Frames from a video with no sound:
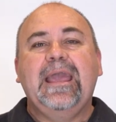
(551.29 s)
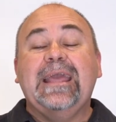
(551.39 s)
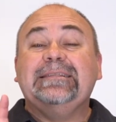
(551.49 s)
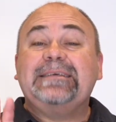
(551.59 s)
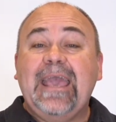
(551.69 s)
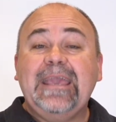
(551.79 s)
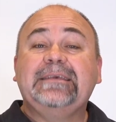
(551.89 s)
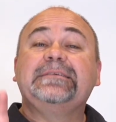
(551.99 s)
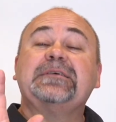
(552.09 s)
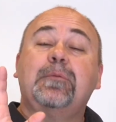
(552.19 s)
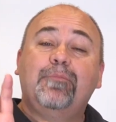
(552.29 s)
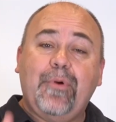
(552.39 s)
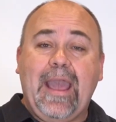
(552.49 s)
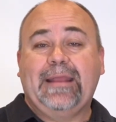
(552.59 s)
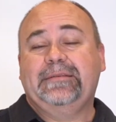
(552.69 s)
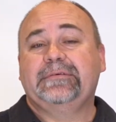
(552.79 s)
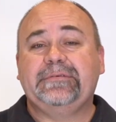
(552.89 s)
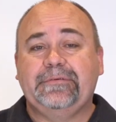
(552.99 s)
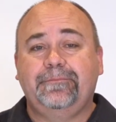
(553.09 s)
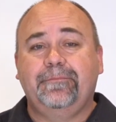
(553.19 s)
It takes practice.